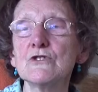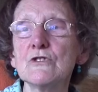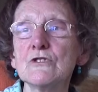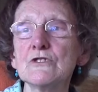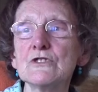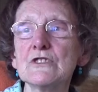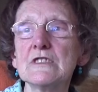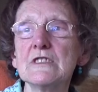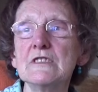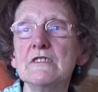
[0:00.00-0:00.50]

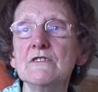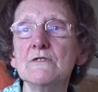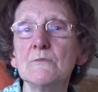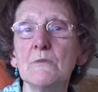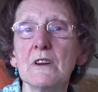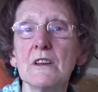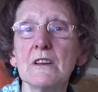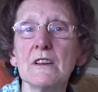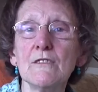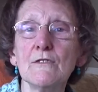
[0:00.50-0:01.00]
short
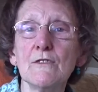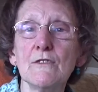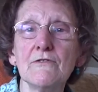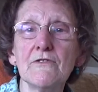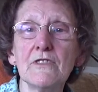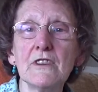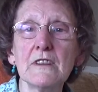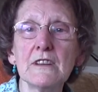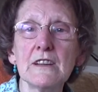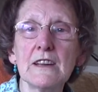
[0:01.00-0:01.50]
sleeves, we had little
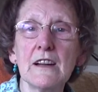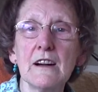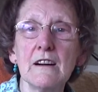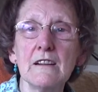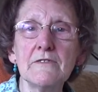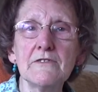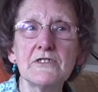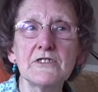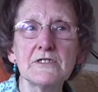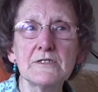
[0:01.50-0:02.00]
frilly
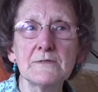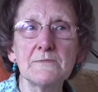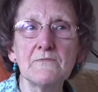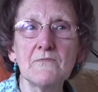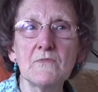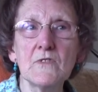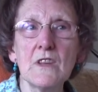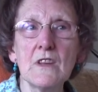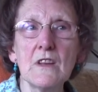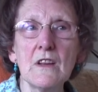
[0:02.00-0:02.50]
cuffs.
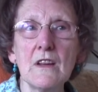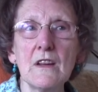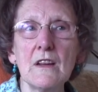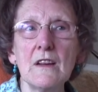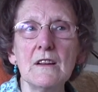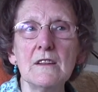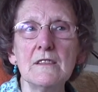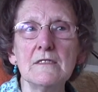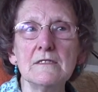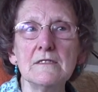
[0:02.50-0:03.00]

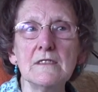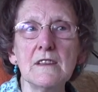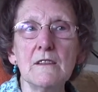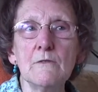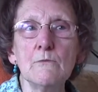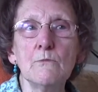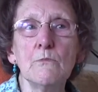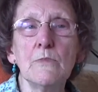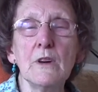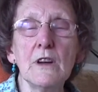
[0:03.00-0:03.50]

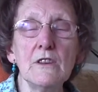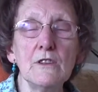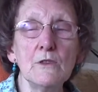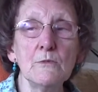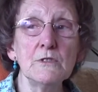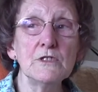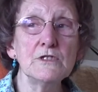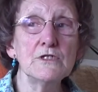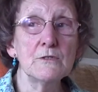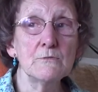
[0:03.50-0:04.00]
But in
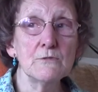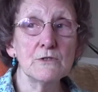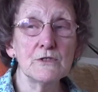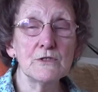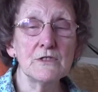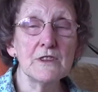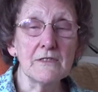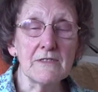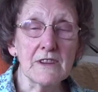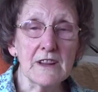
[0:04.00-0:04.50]
the winter we
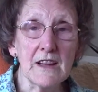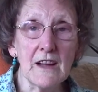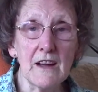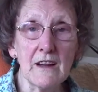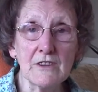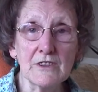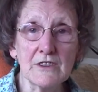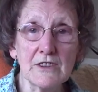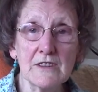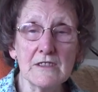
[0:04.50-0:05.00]
could have a
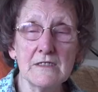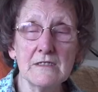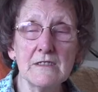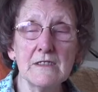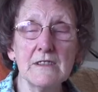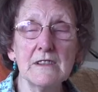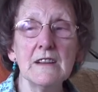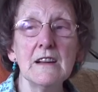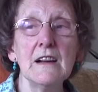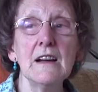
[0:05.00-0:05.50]
cardigan.
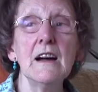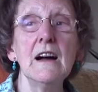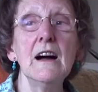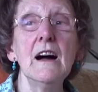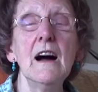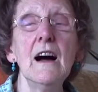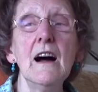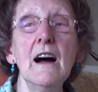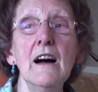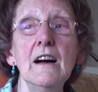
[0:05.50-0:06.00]

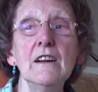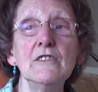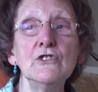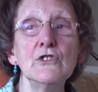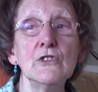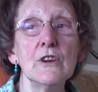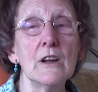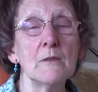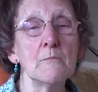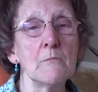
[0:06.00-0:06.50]

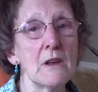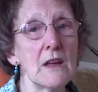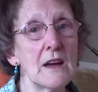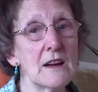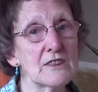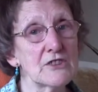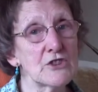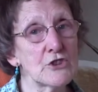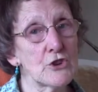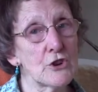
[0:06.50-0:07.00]
And you had
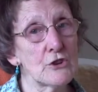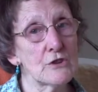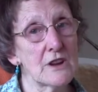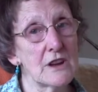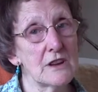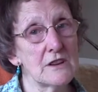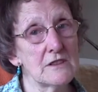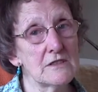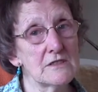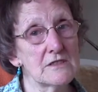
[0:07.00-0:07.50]
black
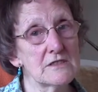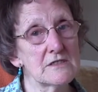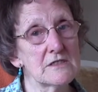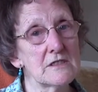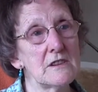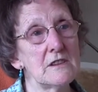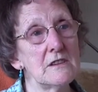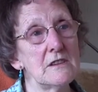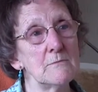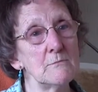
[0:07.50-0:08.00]
stockings
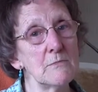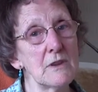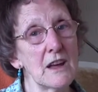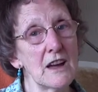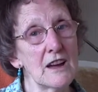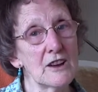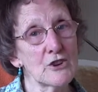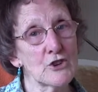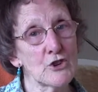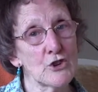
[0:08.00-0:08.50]
and
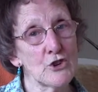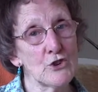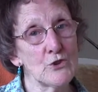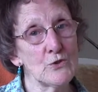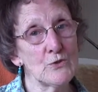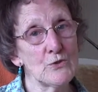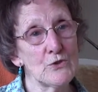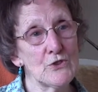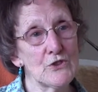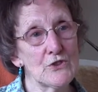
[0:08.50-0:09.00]
black
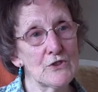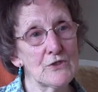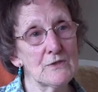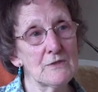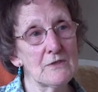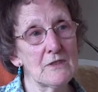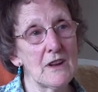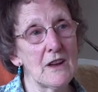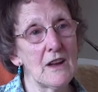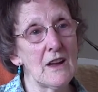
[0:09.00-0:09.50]

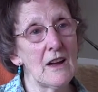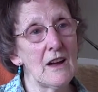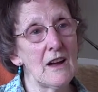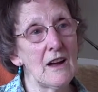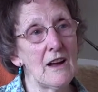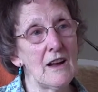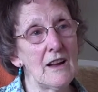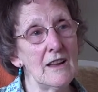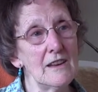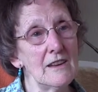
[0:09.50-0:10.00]
shoes
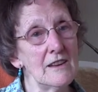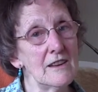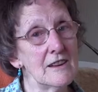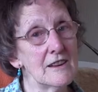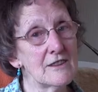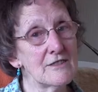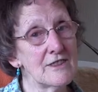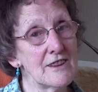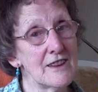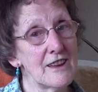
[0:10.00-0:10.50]
and
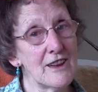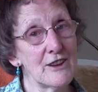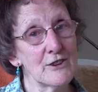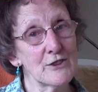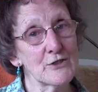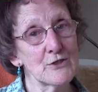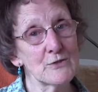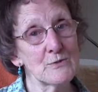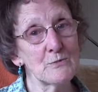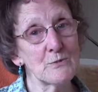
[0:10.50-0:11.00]
nothing
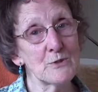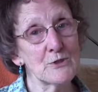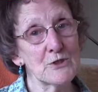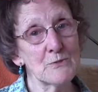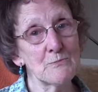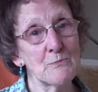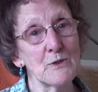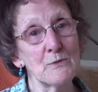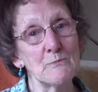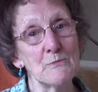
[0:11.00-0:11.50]
else
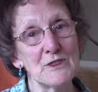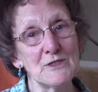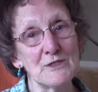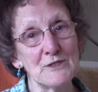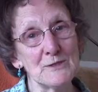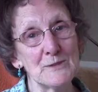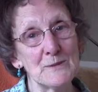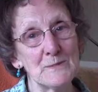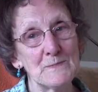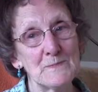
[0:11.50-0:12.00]
was
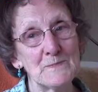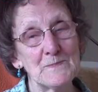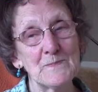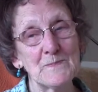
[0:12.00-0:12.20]
permitted.